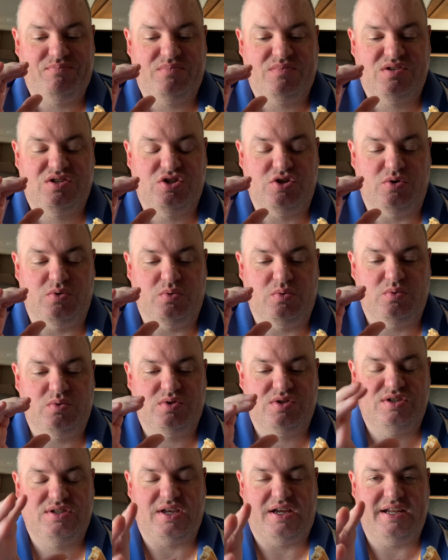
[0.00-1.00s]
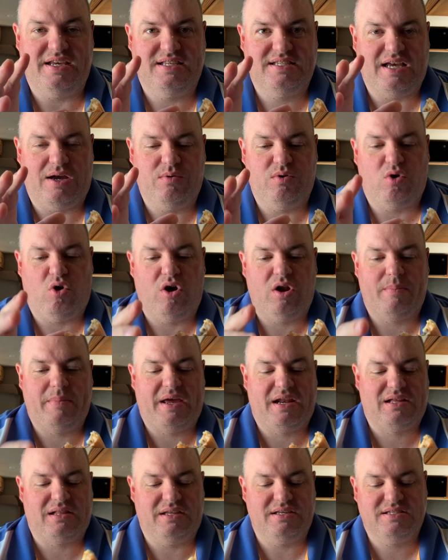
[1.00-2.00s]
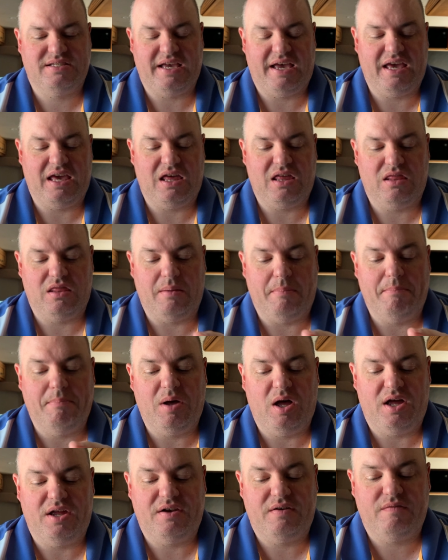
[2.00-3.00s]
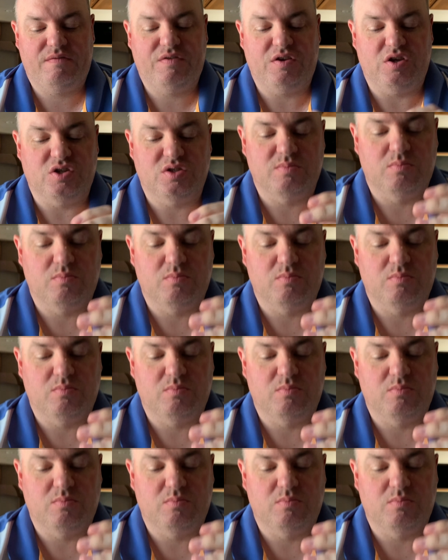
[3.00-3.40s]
So Sonny's, I would automatically say the bun feels